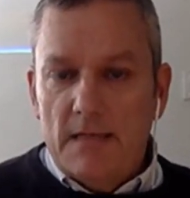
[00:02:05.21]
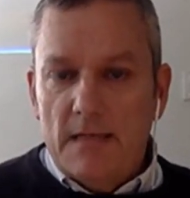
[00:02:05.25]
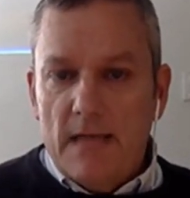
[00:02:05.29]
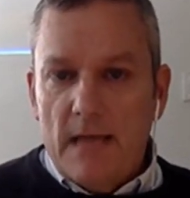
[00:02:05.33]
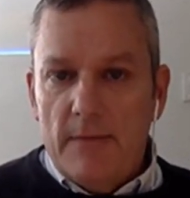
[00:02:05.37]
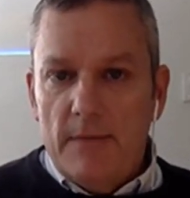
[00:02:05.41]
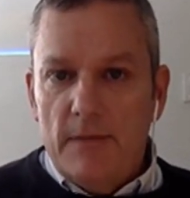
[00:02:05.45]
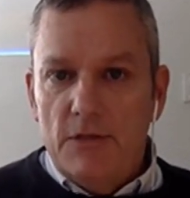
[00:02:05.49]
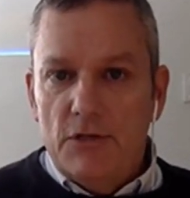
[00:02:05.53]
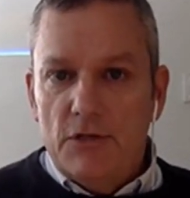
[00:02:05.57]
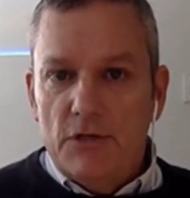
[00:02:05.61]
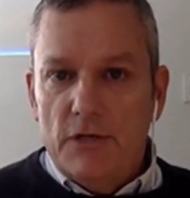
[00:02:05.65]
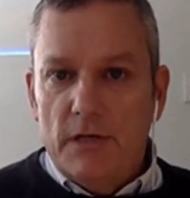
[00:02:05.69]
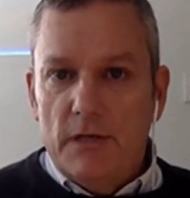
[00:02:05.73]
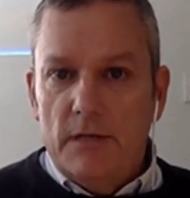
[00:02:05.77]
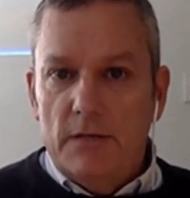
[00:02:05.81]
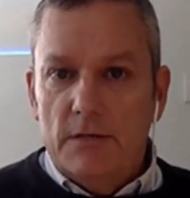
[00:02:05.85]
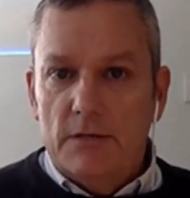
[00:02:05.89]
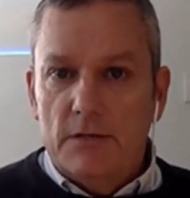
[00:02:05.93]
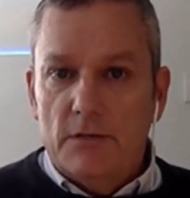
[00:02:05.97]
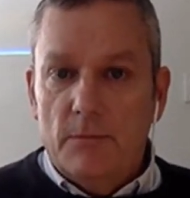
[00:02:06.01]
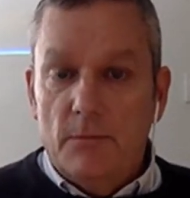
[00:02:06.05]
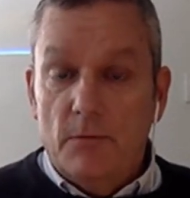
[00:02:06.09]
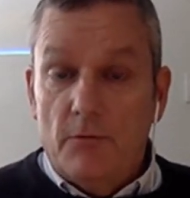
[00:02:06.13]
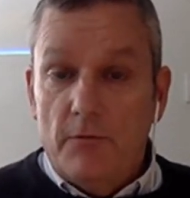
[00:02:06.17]
damaging
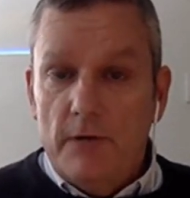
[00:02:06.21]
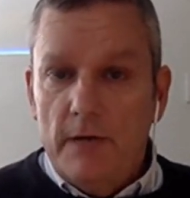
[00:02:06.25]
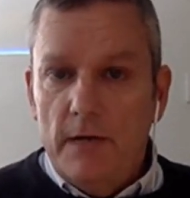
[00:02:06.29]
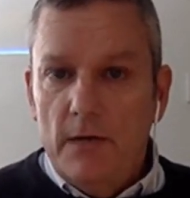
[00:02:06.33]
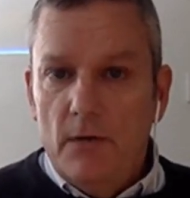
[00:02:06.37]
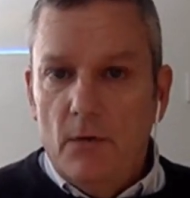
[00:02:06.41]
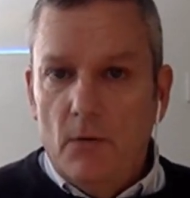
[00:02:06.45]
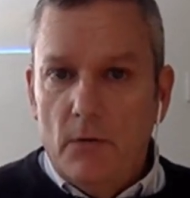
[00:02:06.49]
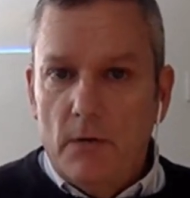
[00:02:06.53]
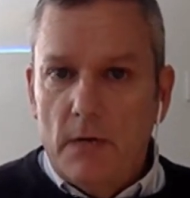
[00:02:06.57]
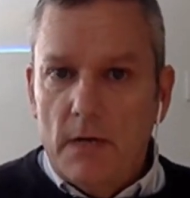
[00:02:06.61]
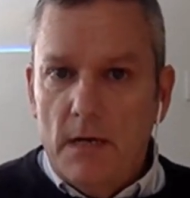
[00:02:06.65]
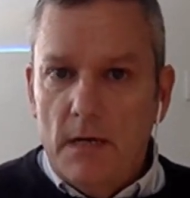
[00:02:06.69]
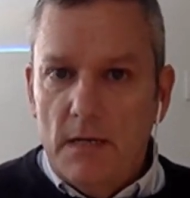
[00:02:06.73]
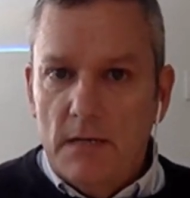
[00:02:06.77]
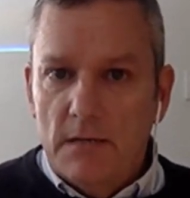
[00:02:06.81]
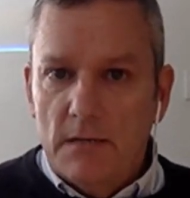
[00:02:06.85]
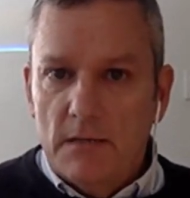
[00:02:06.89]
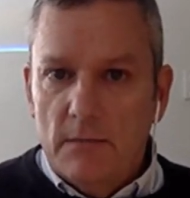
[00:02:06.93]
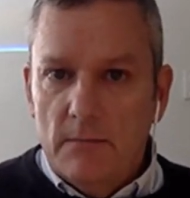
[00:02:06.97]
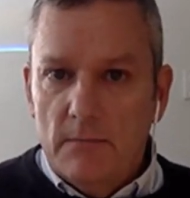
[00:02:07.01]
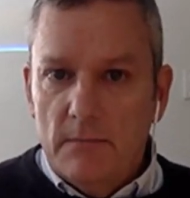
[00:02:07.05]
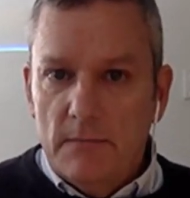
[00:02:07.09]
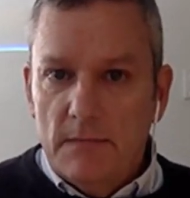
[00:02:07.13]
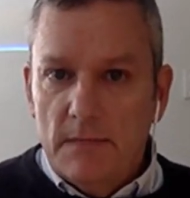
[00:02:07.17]
to marine
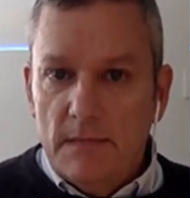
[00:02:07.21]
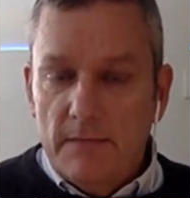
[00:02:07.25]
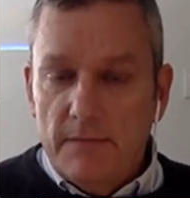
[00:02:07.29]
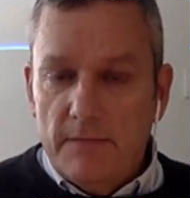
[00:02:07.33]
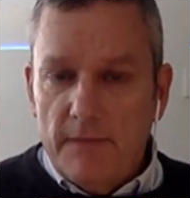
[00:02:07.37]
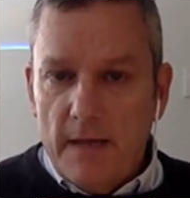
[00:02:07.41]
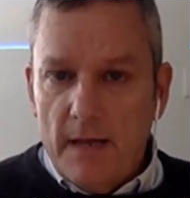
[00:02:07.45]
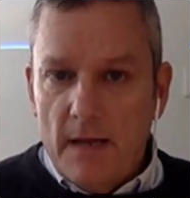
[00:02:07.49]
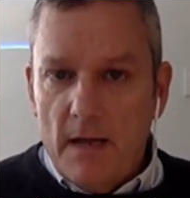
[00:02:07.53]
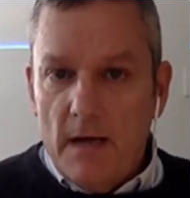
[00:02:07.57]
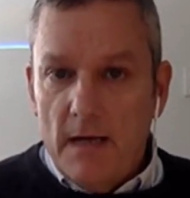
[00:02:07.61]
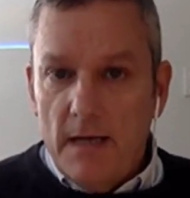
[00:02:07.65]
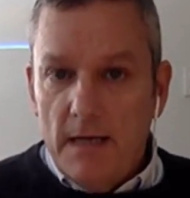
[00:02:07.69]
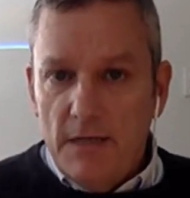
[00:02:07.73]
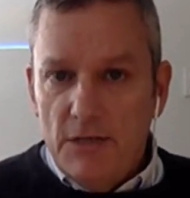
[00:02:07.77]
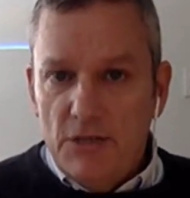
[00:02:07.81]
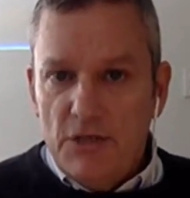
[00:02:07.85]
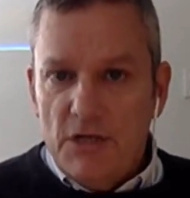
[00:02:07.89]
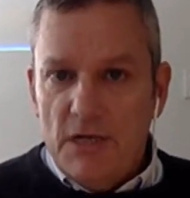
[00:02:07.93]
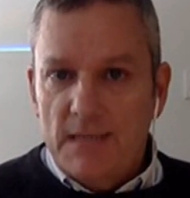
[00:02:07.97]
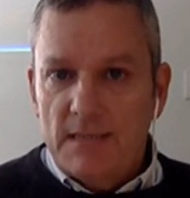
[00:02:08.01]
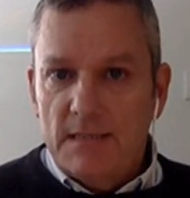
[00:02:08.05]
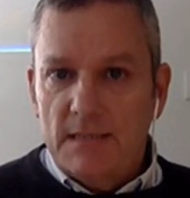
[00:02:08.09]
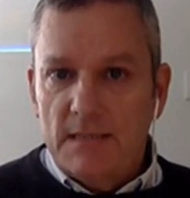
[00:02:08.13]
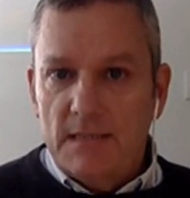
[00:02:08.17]
organisms if they are
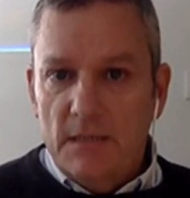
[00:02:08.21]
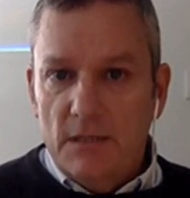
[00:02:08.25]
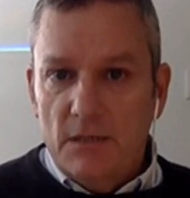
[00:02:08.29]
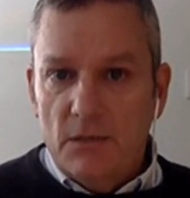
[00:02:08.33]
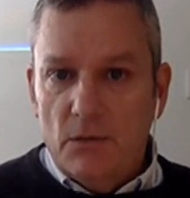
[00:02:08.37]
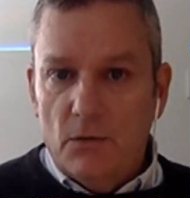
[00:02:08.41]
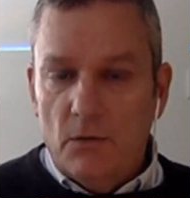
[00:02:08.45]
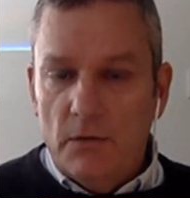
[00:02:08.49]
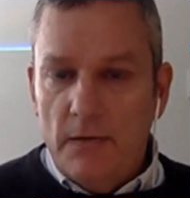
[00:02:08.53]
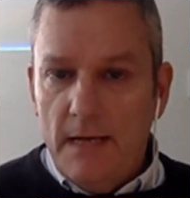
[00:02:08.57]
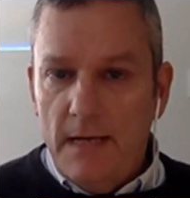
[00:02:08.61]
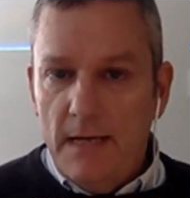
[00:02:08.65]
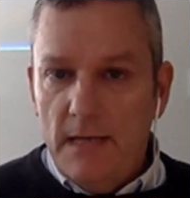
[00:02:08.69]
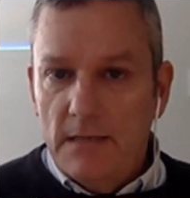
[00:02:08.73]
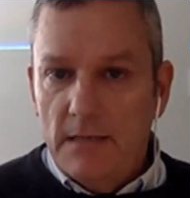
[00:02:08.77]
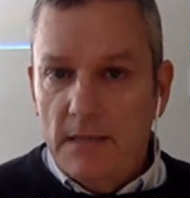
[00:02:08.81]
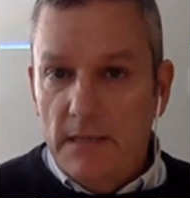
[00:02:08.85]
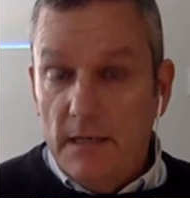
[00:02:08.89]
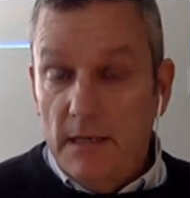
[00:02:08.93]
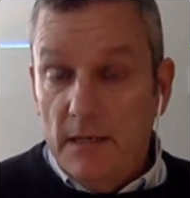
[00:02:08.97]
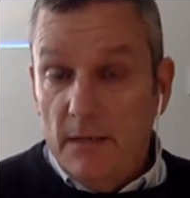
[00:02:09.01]
ingested or eaten.